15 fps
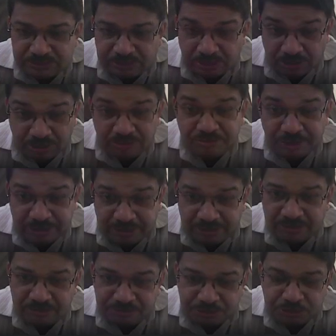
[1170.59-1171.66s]
or confining
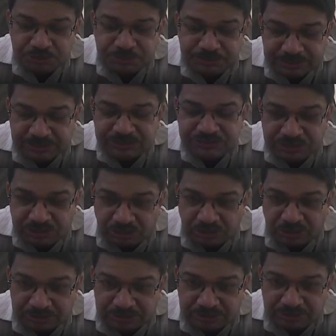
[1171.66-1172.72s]
reinforcement as we call
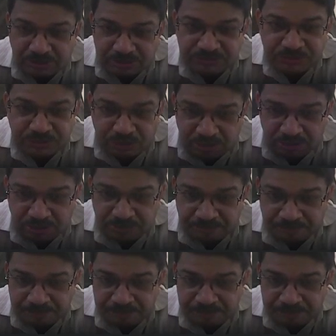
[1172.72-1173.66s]
them.